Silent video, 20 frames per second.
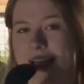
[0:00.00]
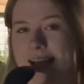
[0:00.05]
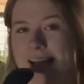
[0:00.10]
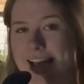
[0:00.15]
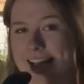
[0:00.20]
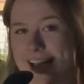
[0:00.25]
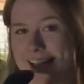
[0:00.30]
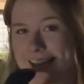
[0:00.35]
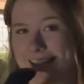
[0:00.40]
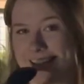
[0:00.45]

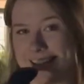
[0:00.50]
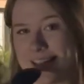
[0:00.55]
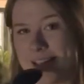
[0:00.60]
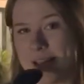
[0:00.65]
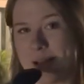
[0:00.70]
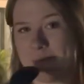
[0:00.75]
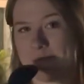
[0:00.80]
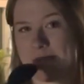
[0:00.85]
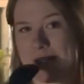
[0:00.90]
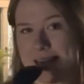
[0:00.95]
Hi,
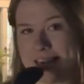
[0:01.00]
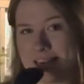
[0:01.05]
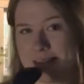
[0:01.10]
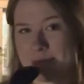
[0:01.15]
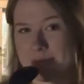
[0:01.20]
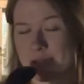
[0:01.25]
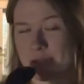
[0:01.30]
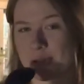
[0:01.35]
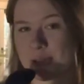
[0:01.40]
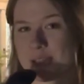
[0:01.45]
my name
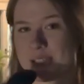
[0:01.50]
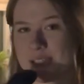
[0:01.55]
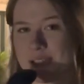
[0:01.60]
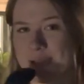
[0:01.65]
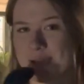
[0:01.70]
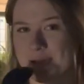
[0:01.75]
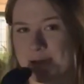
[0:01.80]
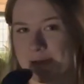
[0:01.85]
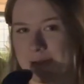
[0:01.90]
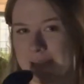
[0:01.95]
is Trish
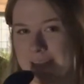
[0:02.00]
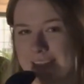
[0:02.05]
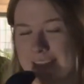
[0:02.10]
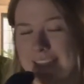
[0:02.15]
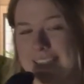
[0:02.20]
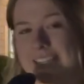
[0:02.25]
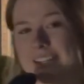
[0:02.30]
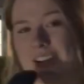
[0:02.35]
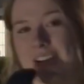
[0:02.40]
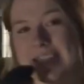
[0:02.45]
Stewart,
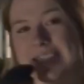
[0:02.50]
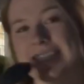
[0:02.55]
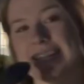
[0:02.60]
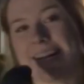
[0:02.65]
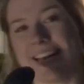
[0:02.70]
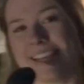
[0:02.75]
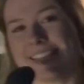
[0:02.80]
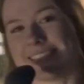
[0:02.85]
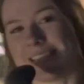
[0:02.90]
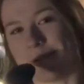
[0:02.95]
and on
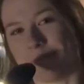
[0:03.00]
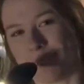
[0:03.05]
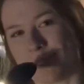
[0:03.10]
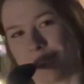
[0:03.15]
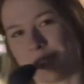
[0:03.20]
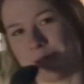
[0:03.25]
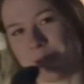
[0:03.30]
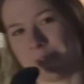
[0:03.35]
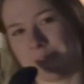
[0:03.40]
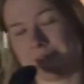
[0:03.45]
today's
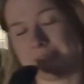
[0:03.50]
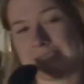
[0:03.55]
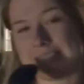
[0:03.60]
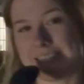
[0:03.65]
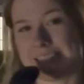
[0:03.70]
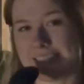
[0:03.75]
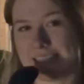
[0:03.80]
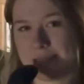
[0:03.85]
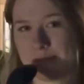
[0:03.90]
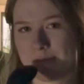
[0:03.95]
episode of
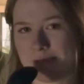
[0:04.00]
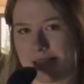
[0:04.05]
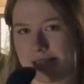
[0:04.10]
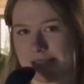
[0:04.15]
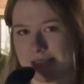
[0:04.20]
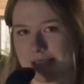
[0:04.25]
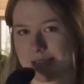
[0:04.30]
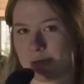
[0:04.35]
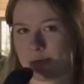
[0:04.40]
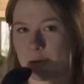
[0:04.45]
60
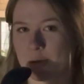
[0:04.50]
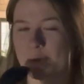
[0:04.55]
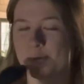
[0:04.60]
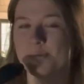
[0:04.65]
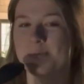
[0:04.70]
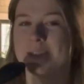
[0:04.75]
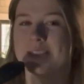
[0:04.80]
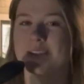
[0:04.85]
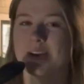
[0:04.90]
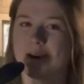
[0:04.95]
Minutes, we will
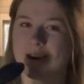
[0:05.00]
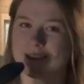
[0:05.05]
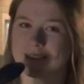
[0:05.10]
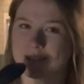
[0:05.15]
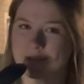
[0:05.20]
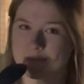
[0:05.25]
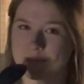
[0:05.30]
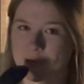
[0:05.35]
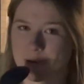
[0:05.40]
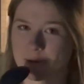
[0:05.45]
be talking
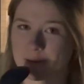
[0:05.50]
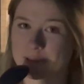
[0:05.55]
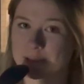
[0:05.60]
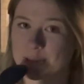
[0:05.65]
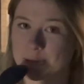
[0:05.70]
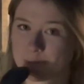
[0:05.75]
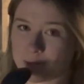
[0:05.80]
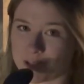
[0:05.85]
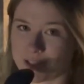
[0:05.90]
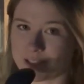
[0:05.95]
about
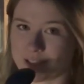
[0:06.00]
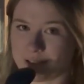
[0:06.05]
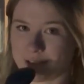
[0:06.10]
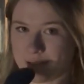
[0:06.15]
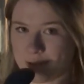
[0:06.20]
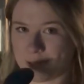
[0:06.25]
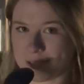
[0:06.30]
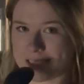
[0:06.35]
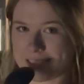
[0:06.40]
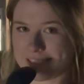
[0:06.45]

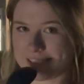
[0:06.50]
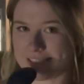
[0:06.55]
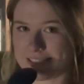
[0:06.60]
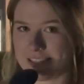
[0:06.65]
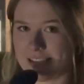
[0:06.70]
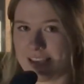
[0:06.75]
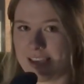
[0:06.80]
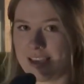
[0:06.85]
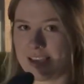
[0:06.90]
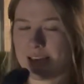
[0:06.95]
tuberculosis.
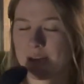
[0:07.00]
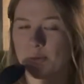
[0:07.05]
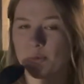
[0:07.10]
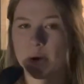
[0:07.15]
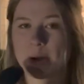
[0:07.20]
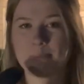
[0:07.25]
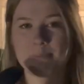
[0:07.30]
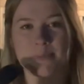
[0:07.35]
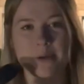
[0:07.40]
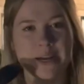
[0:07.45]
And
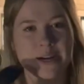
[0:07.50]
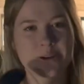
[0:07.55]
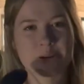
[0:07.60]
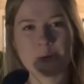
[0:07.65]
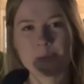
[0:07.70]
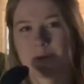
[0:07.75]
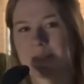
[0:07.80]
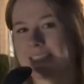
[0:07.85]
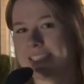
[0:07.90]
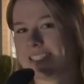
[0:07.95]
what better a
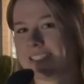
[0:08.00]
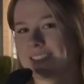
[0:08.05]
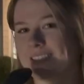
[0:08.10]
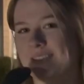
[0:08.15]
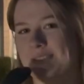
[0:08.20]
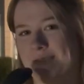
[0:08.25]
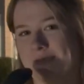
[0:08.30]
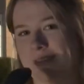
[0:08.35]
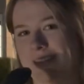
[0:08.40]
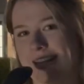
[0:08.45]
place to
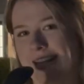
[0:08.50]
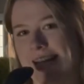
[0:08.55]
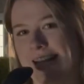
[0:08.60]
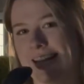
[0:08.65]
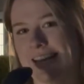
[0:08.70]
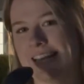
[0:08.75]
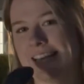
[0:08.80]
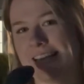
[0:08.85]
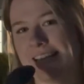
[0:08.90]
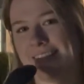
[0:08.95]
do it at
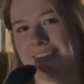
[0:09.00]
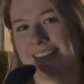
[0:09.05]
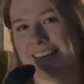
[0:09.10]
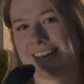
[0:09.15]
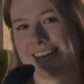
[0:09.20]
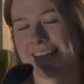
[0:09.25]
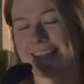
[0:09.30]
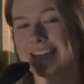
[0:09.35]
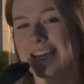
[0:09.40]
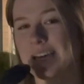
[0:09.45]

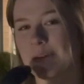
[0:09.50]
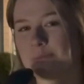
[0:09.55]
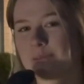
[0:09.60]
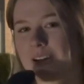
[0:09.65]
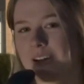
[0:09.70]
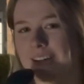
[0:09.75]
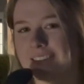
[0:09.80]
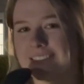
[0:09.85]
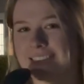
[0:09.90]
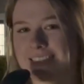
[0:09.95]
than Cape
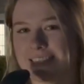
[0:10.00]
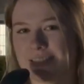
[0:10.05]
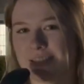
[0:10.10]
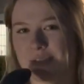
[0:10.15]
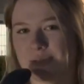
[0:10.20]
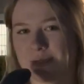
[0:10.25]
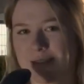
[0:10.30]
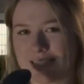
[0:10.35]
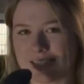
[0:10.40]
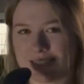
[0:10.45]
Cod
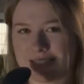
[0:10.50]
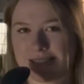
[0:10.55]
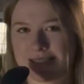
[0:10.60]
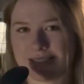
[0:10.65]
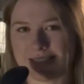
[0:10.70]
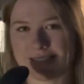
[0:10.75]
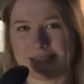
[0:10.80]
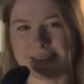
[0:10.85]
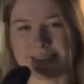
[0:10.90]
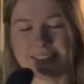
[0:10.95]
Senior
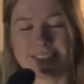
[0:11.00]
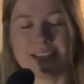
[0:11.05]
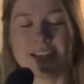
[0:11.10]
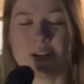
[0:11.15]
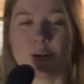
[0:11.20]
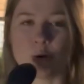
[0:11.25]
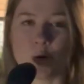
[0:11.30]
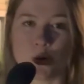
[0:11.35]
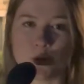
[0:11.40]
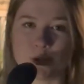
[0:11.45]
Residences,
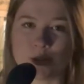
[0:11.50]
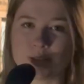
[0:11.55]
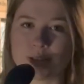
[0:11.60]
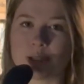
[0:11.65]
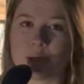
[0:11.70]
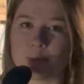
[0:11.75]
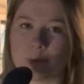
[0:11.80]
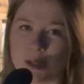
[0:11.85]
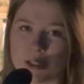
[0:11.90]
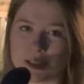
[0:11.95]
an old
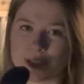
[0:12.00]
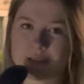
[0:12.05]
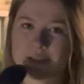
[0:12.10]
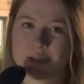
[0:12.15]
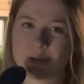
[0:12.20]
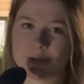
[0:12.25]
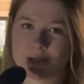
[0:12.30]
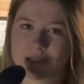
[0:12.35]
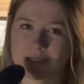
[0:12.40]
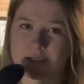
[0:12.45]

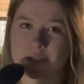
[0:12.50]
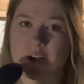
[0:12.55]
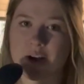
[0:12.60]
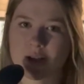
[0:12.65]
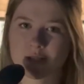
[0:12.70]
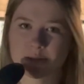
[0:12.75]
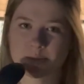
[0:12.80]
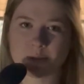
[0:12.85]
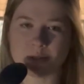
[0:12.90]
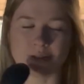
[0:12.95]
tuberculosis
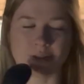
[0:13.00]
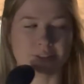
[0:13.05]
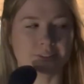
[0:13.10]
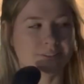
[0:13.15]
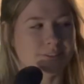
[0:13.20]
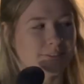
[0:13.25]
hospital.